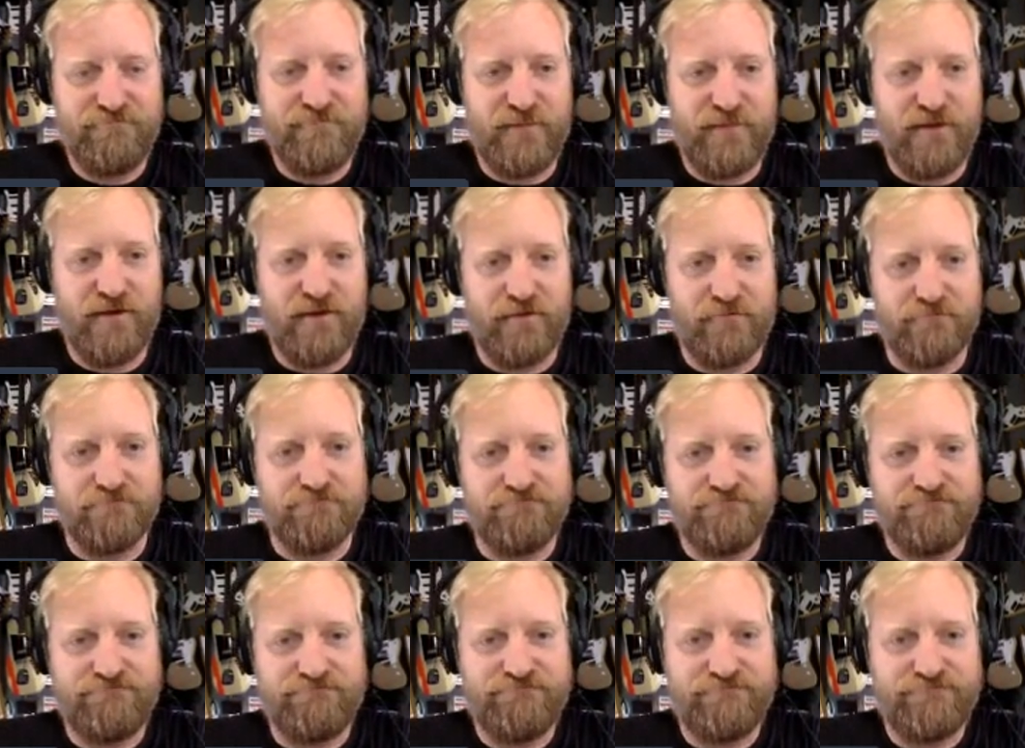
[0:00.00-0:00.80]
Yeah.
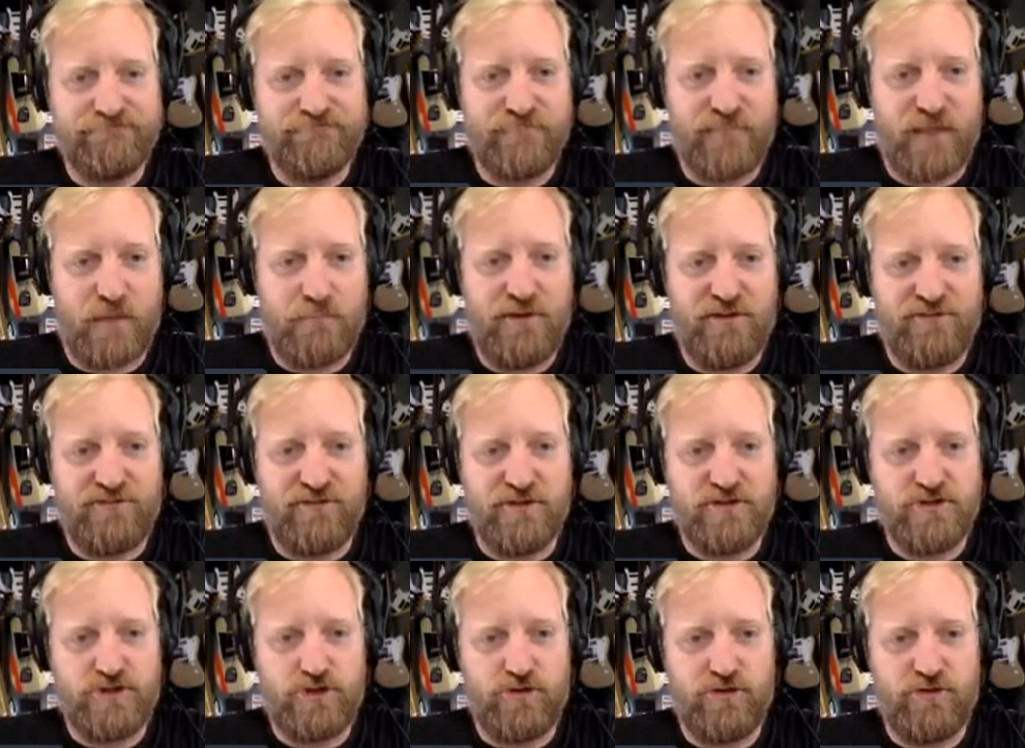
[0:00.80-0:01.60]
I mean, it's
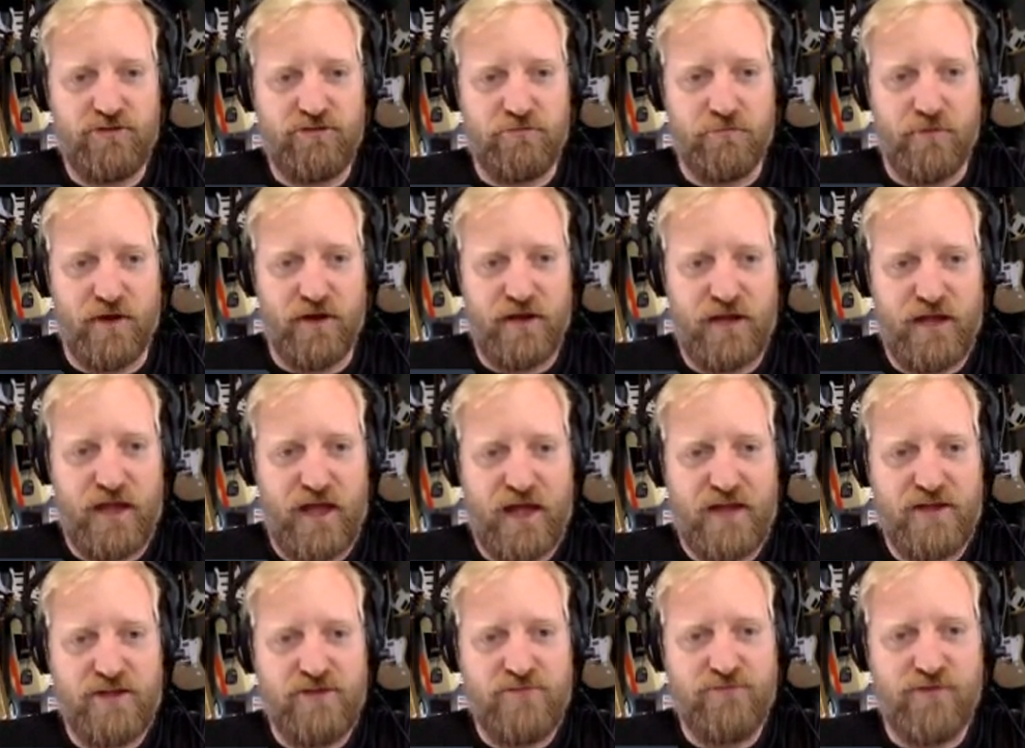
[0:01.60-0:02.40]
insurance money,
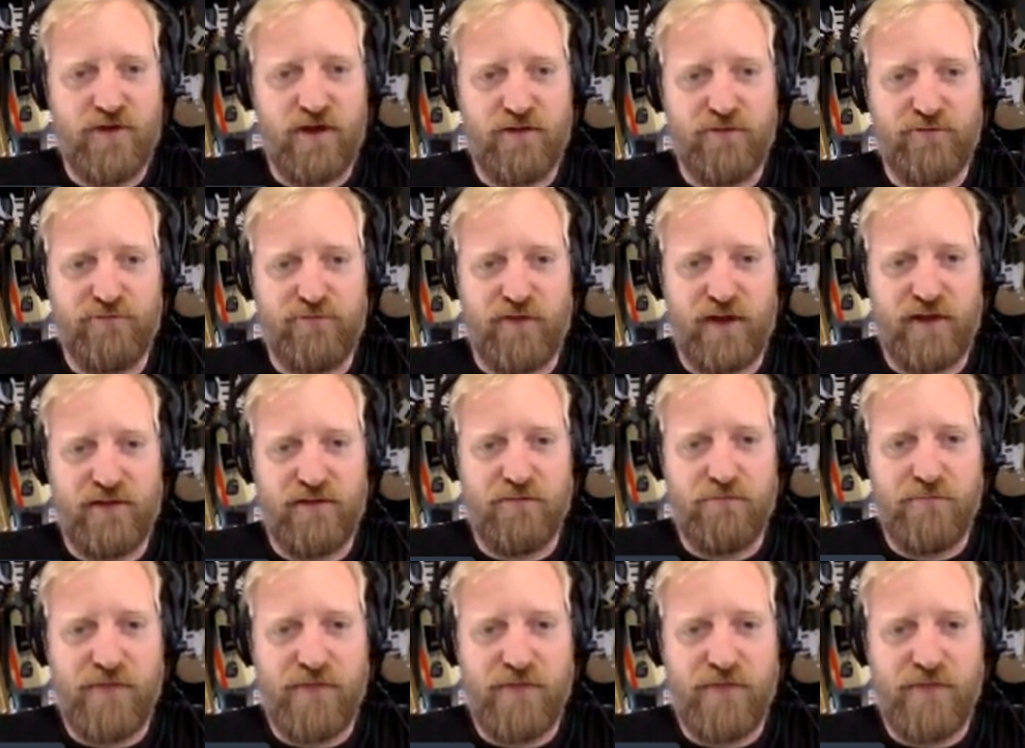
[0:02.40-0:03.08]
and you've got to find the